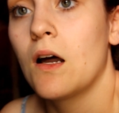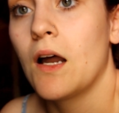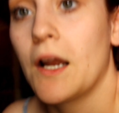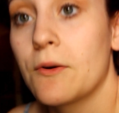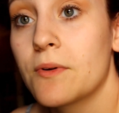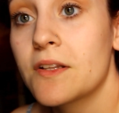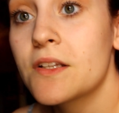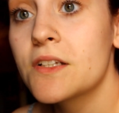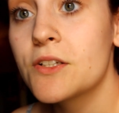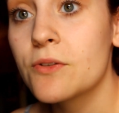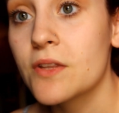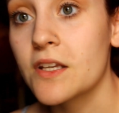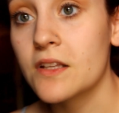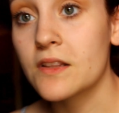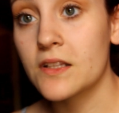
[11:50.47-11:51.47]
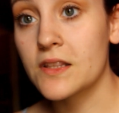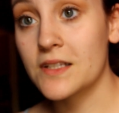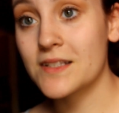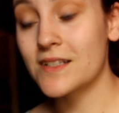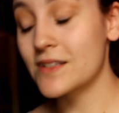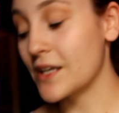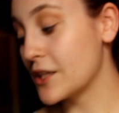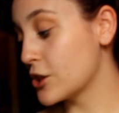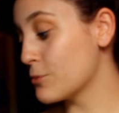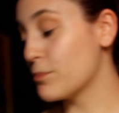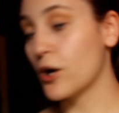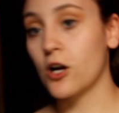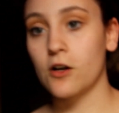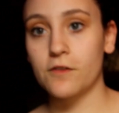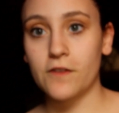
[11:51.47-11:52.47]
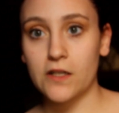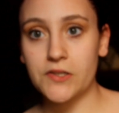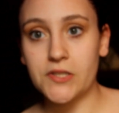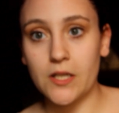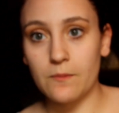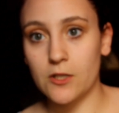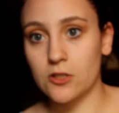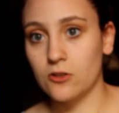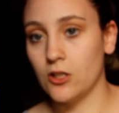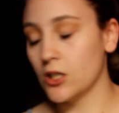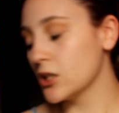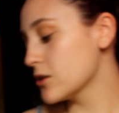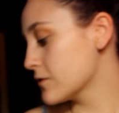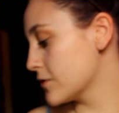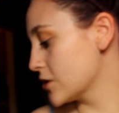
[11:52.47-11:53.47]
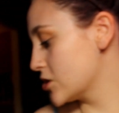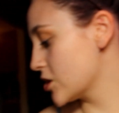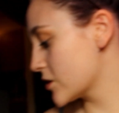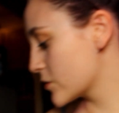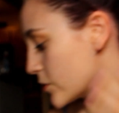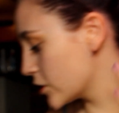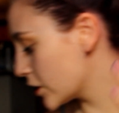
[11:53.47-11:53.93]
I really do think that this is like the perfect summer look for just when